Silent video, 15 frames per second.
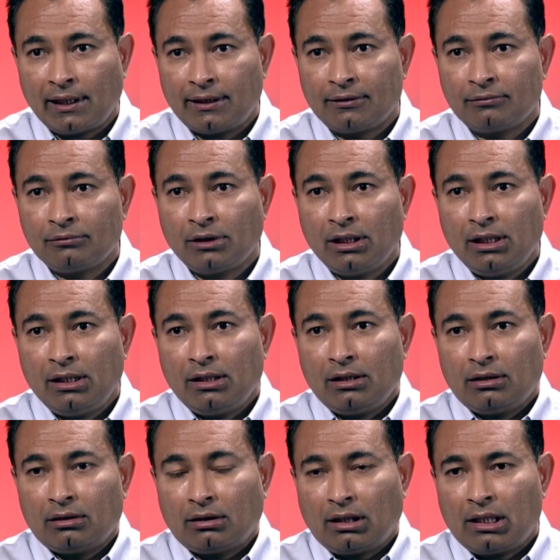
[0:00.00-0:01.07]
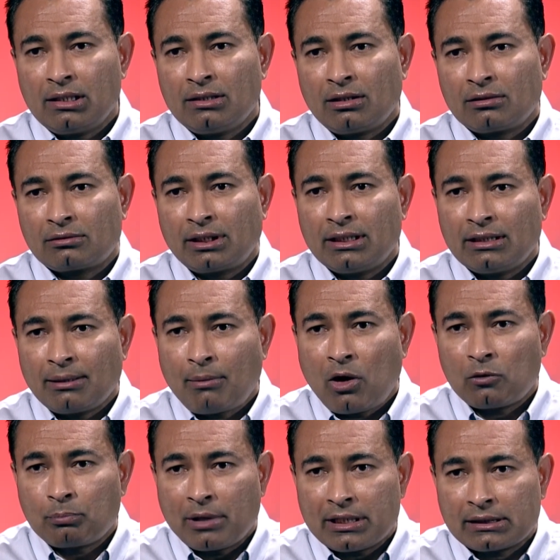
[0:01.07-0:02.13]
And another thing
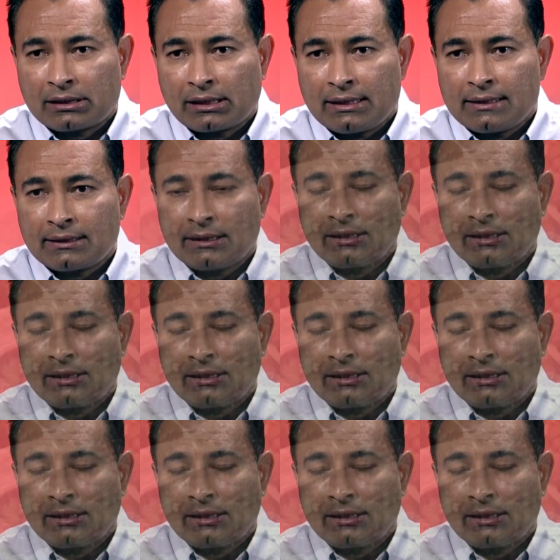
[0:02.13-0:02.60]
about mare's tail is